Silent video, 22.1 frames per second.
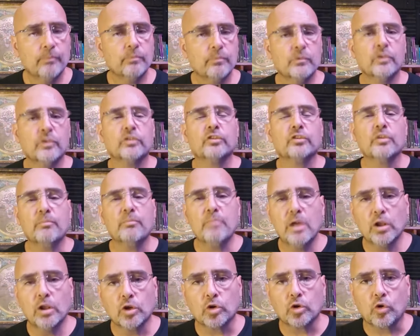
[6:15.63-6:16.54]
The
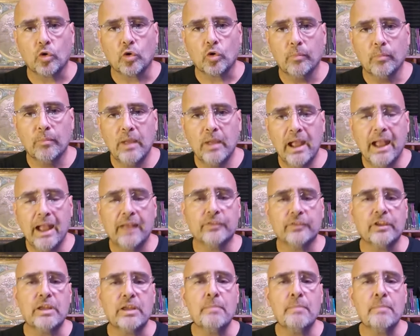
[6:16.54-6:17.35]
simulacrum has a